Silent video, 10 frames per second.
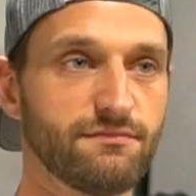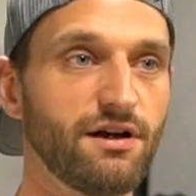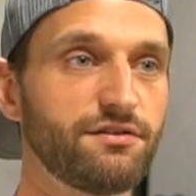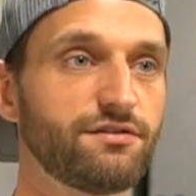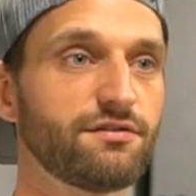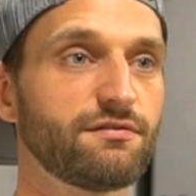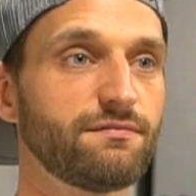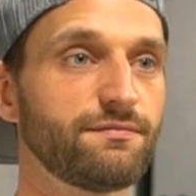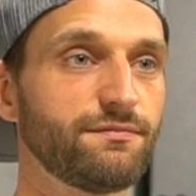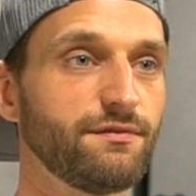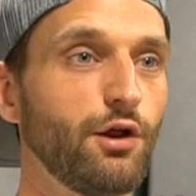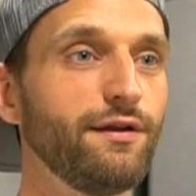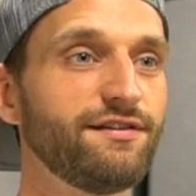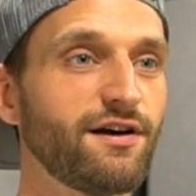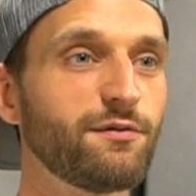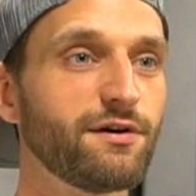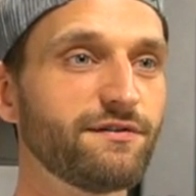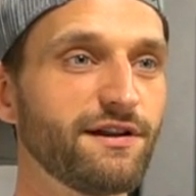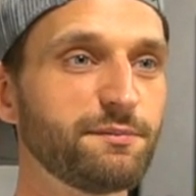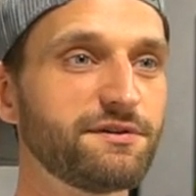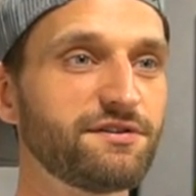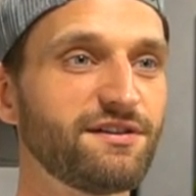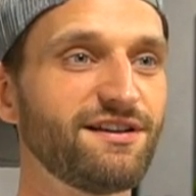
us lowly software developers,